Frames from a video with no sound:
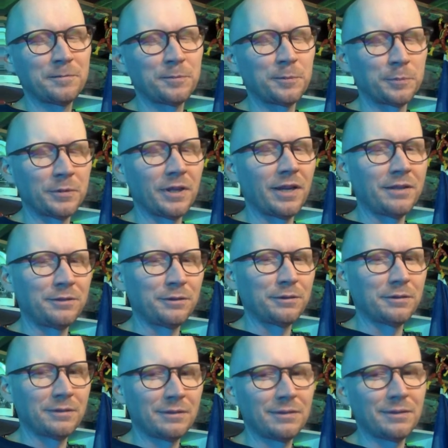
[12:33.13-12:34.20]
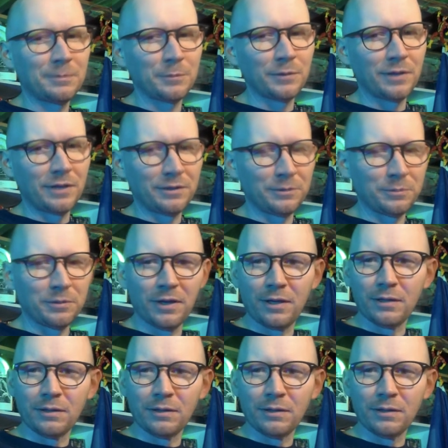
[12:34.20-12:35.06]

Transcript: I'm glad you're playing